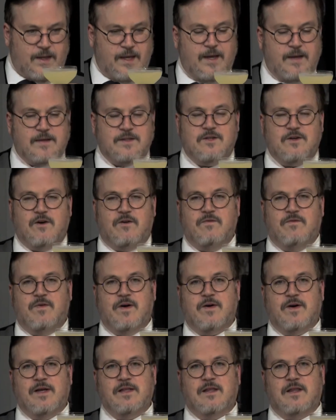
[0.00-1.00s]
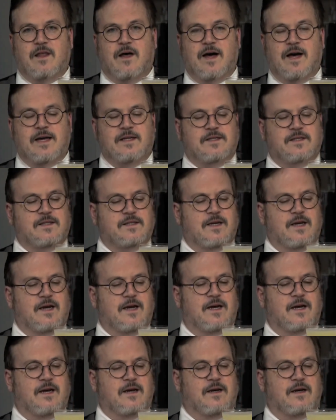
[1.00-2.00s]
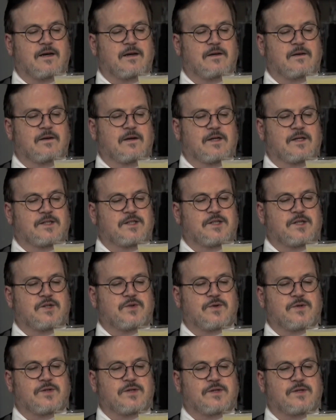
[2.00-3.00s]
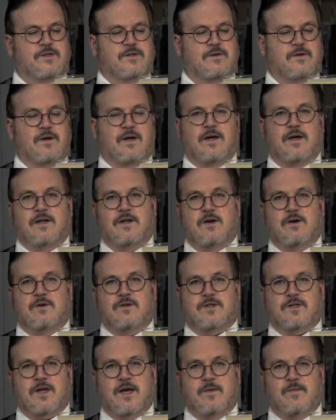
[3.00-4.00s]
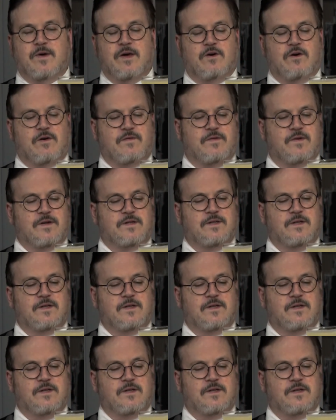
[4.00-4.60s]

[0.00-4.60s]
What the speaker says: yeah, it's got very light citrus notes coming off